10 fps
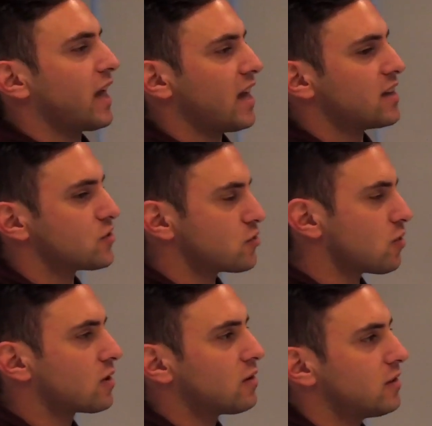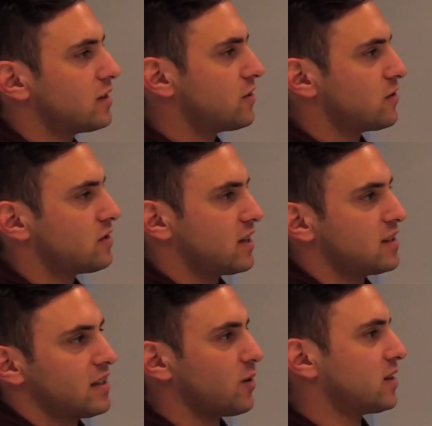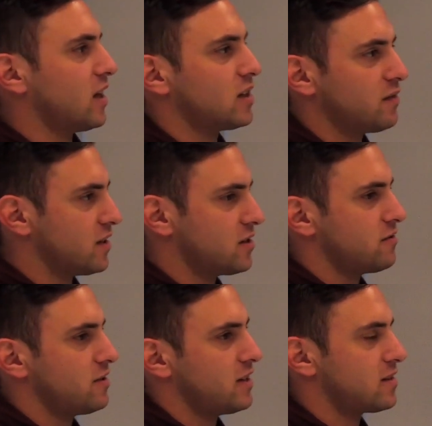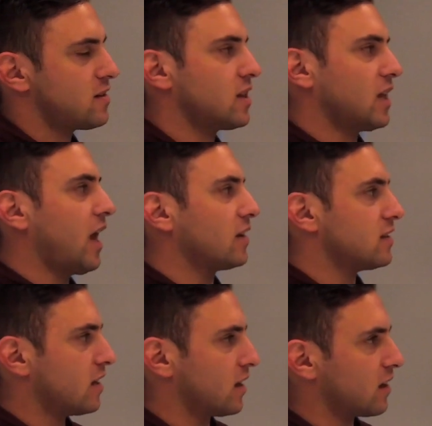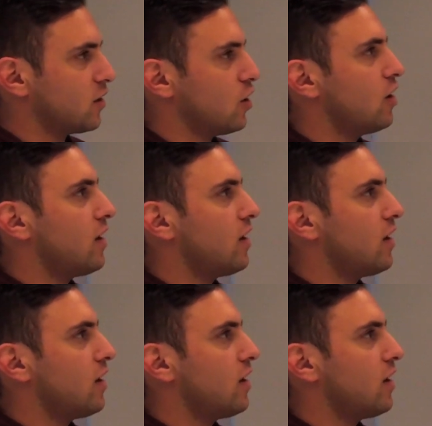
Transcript: like ahistorical in a certain sense, like we're at the end of history, is not the case. Like